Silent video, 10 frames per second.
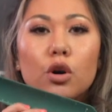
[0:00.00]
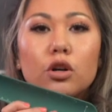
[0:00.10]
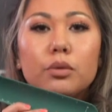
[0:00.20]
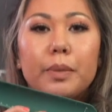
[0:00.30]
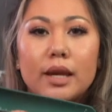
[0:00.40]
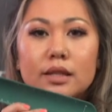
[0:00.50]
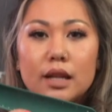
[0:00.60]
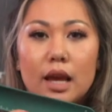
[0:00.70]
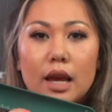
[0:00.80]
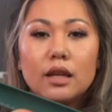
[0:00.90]

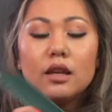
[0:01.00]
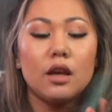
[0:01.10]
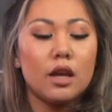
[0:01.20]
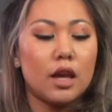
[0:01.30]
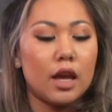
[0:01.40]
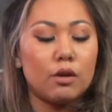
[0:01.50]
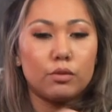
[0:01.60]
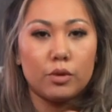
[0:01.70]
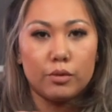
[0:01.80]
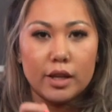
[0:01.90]
oil-based ink, it
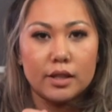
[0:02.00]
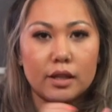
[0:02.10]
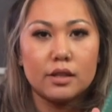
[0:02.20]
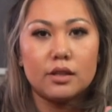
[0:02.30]
erases.